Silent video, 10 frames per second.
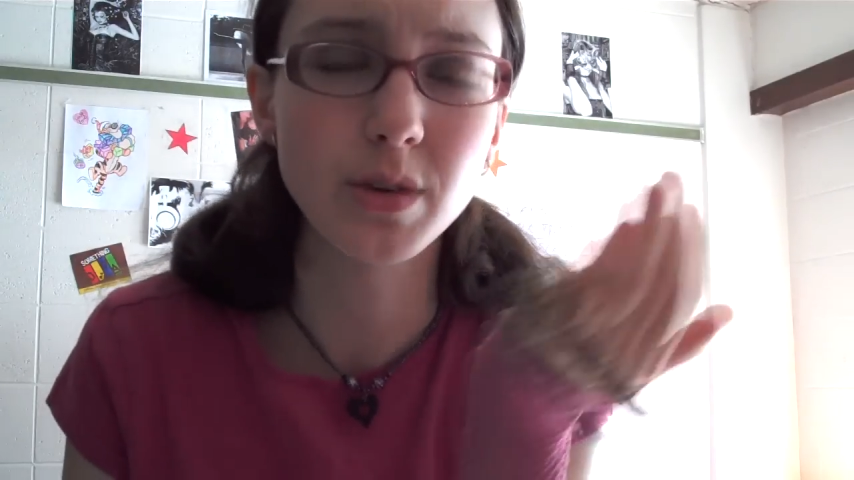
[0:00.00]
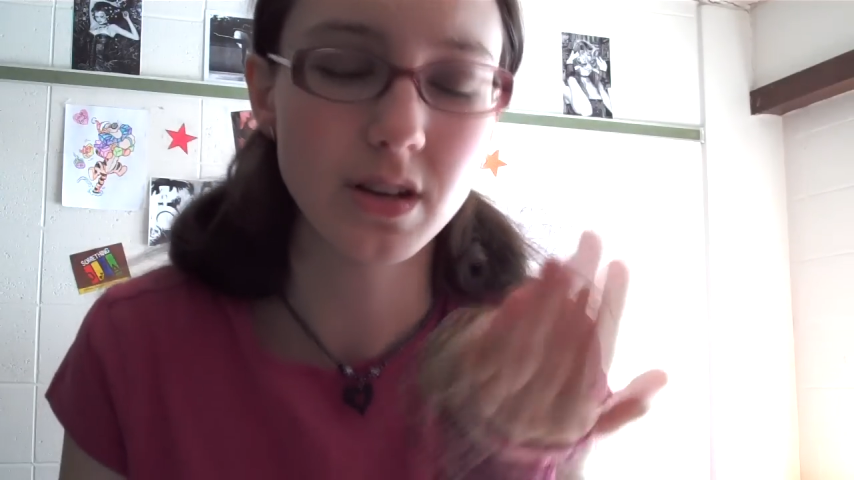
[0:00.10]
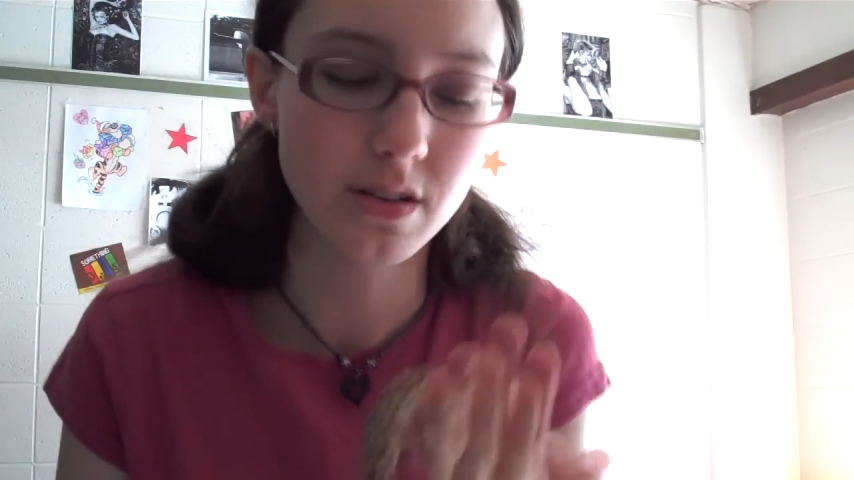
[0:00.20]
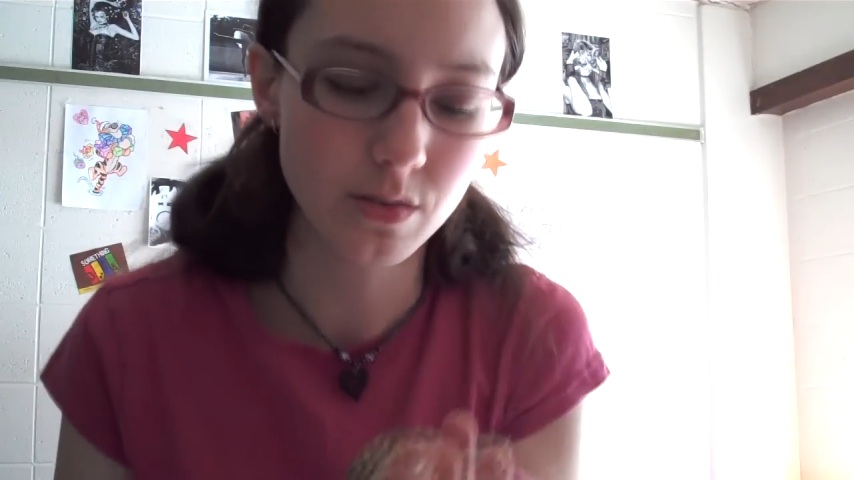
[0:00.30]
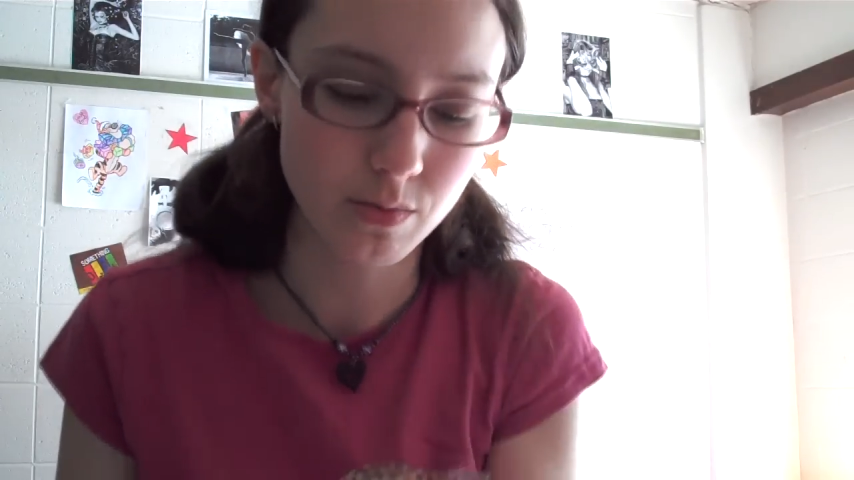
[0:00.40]

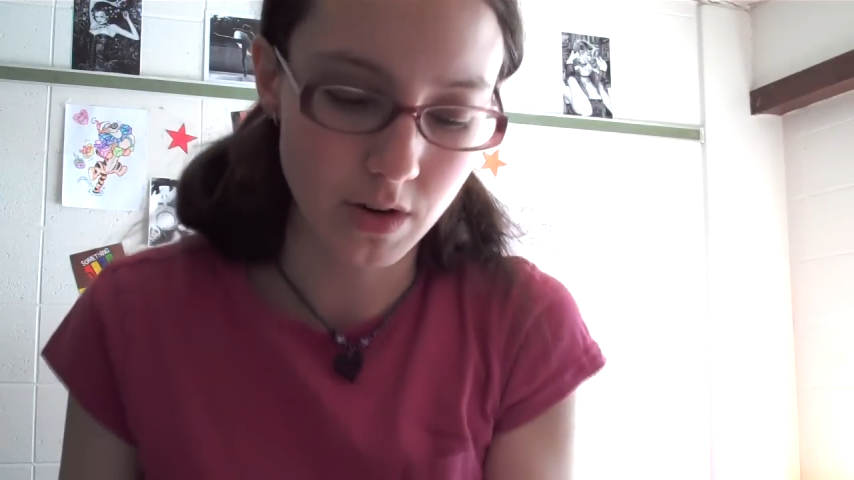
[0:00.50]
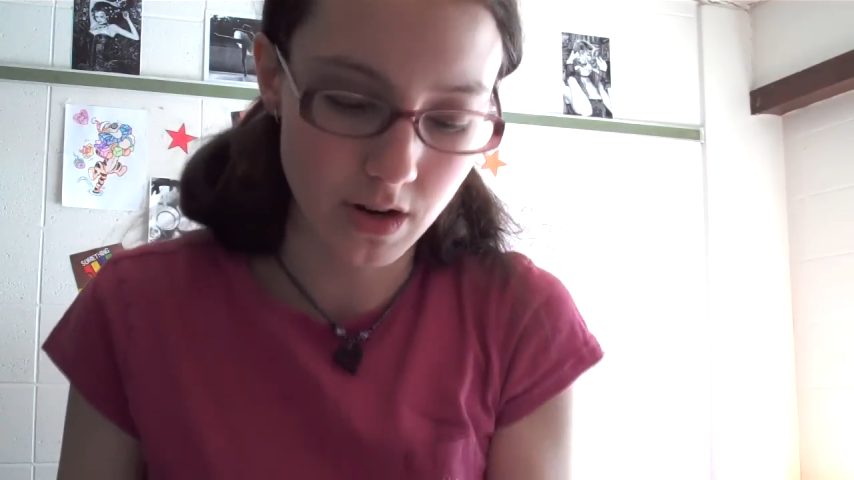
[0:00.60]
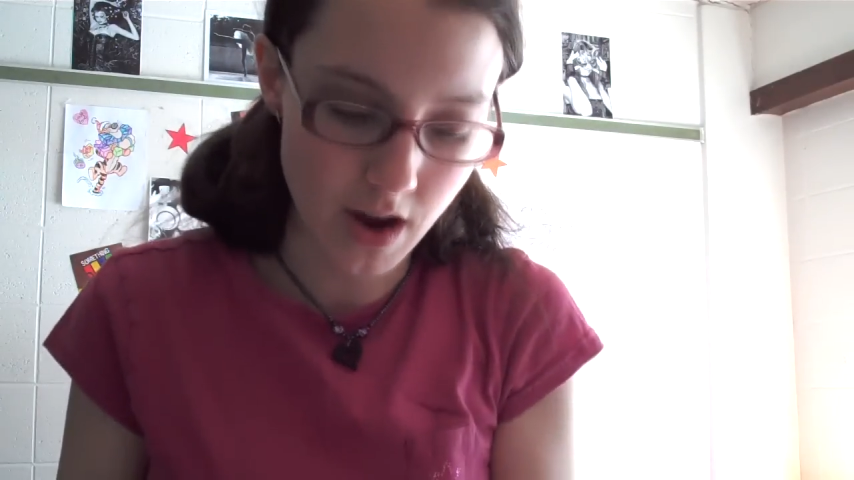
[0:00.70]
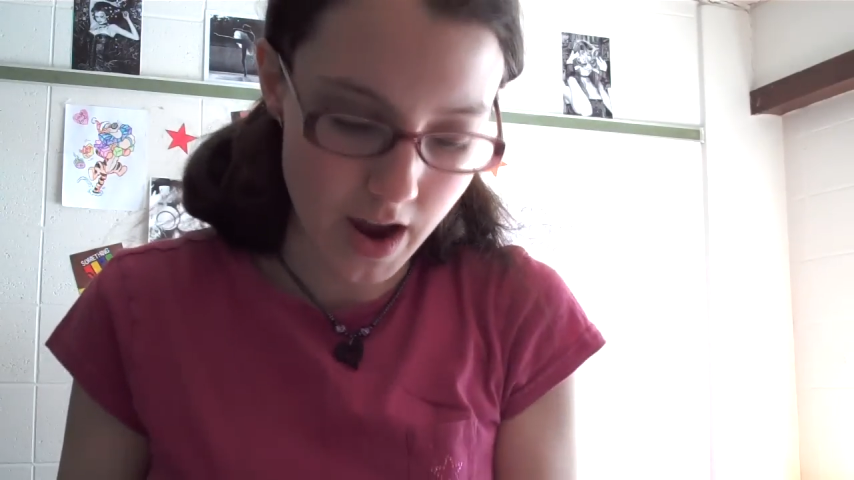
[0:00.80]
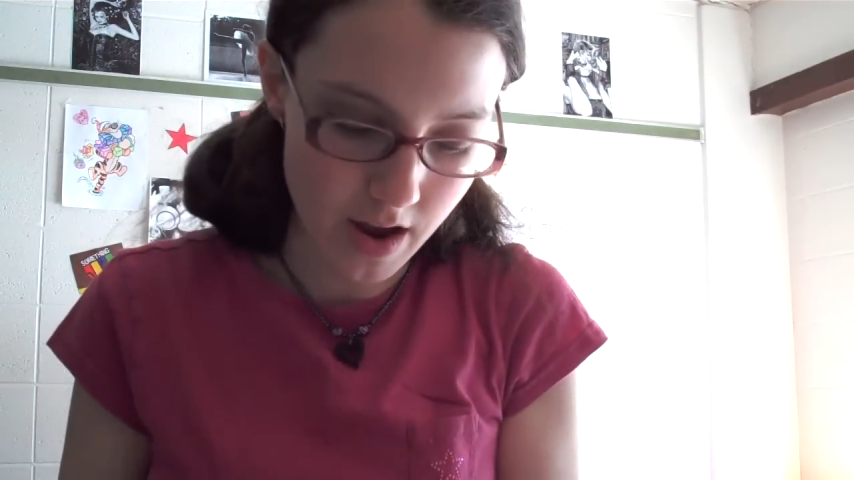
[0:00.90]
because
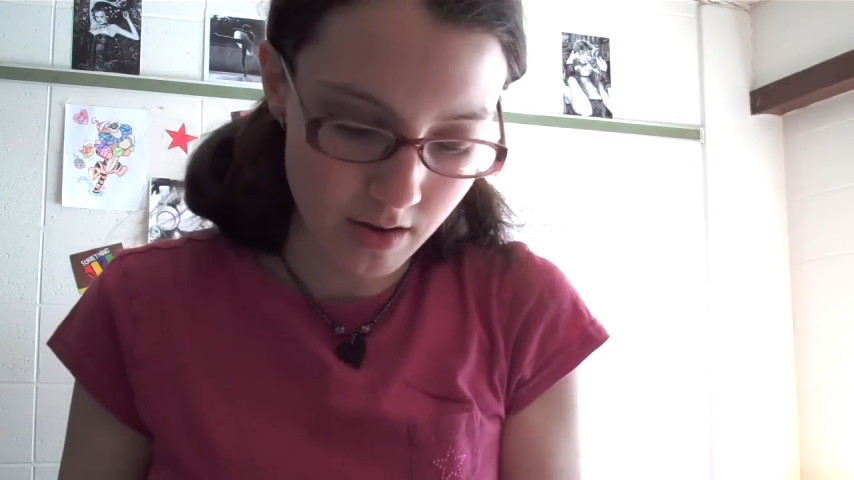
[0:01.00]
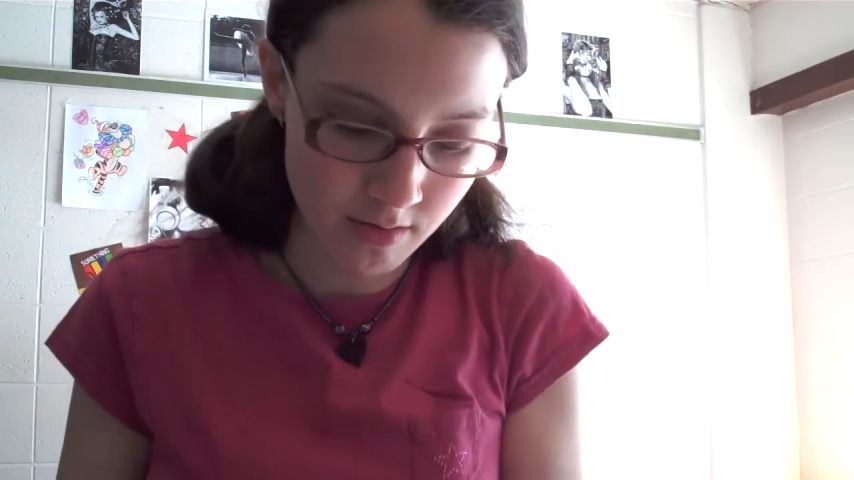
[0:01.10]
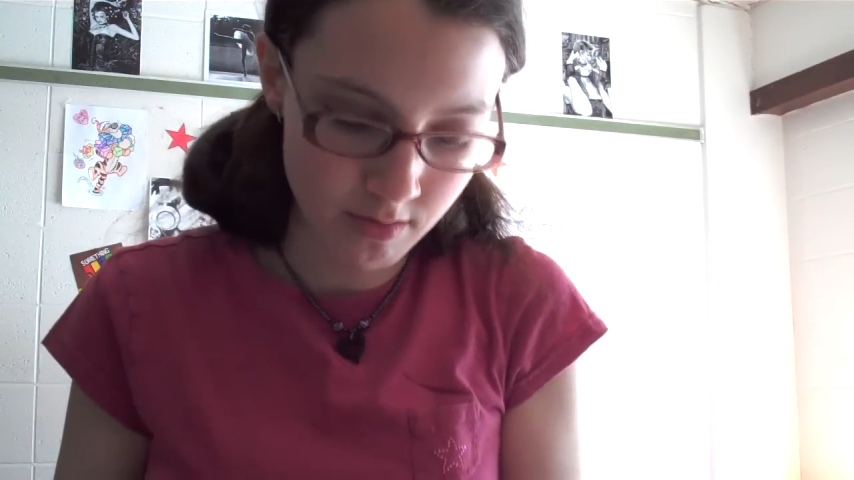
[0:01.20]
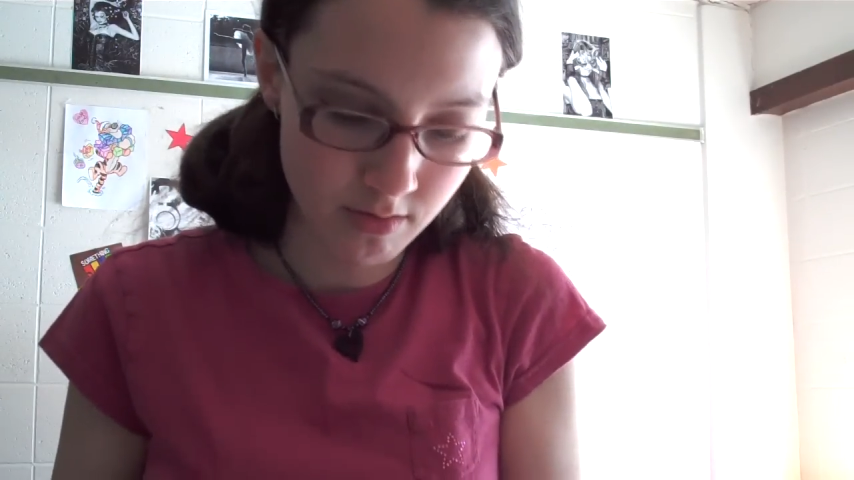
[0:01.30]
when I